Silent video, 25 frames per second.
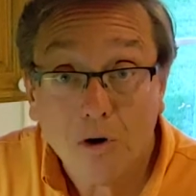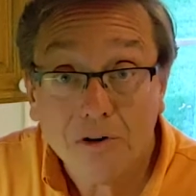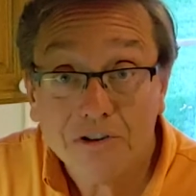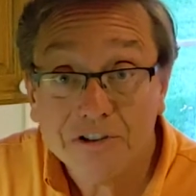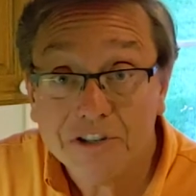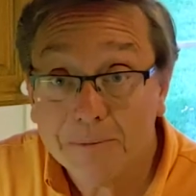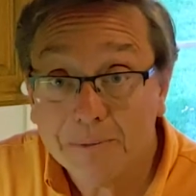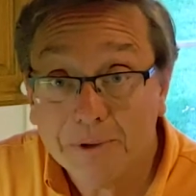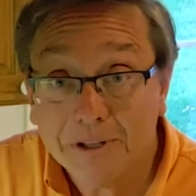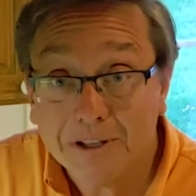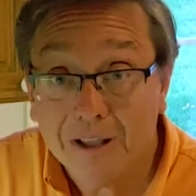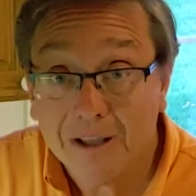
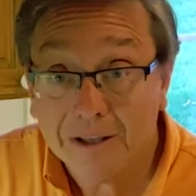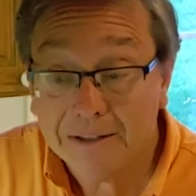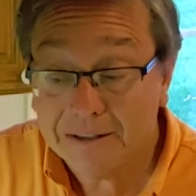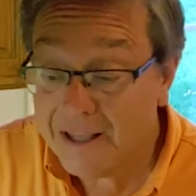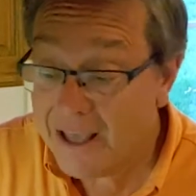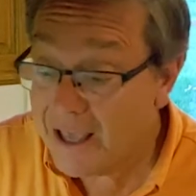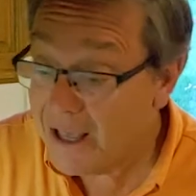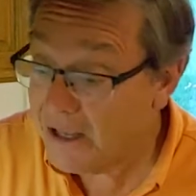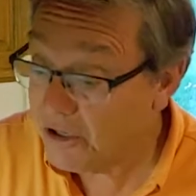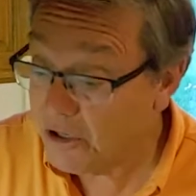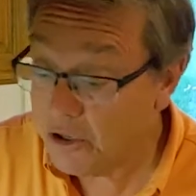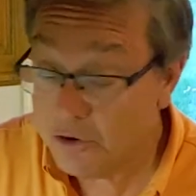something like
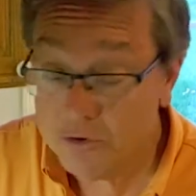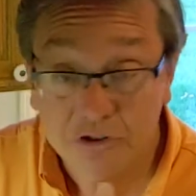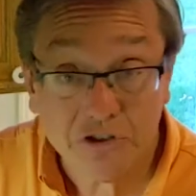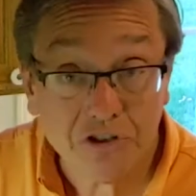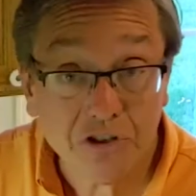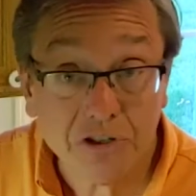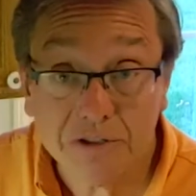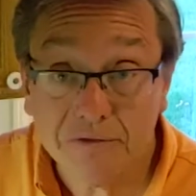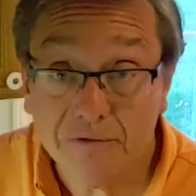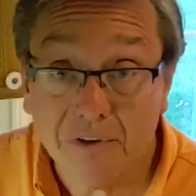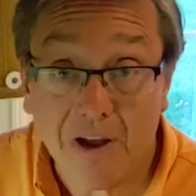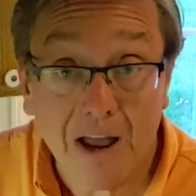that, goes
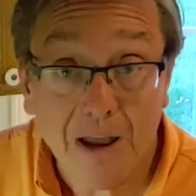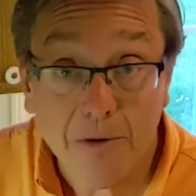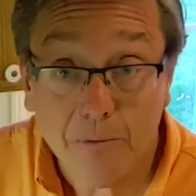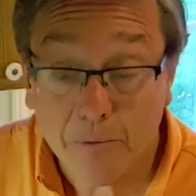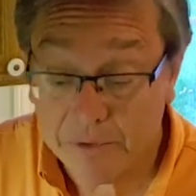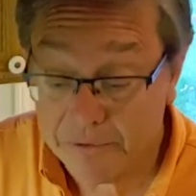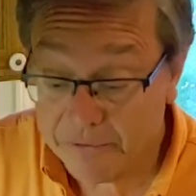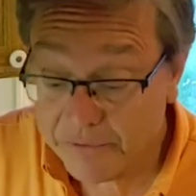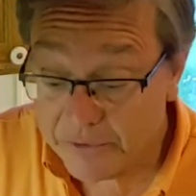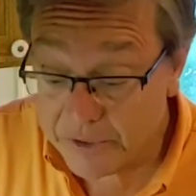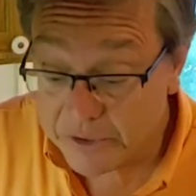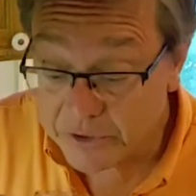just fine
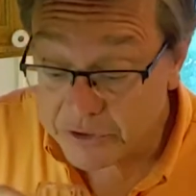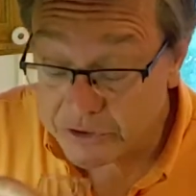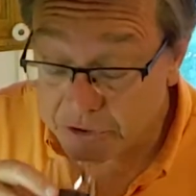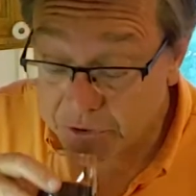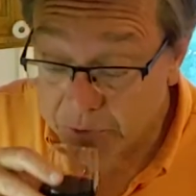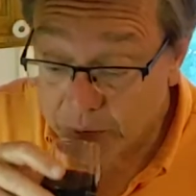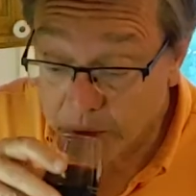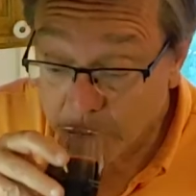with fish.